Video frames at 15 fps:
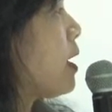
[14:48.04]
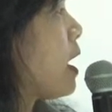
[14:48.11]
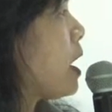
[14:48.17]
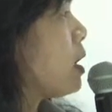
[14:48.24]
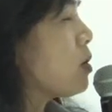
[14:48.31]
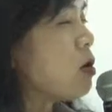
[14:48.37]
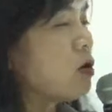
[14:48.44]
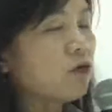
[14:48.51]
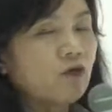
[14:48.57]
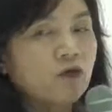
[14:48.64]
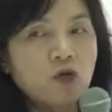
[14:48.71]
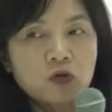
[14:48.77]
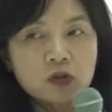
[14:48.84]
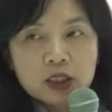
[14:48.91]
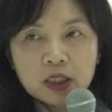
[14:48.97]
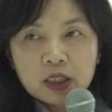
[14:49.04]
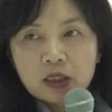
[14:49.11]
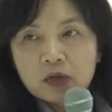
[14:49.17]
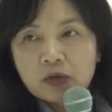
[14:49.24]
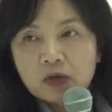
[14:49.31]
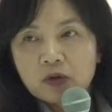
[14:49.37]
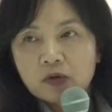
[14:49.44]
argon 40,
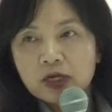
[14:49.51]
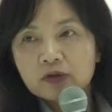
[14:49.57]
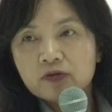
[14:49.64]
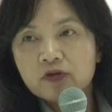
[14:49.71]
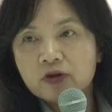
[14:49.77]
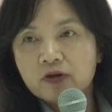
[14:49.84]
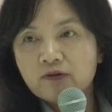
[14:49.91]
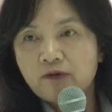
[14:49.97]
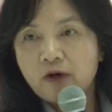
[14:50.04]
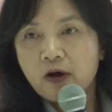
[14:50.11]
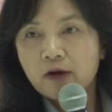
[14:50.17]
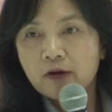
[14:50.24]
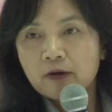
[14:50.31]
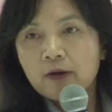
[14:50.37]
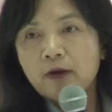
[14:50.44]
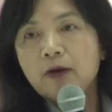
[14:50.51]
chlorine 35.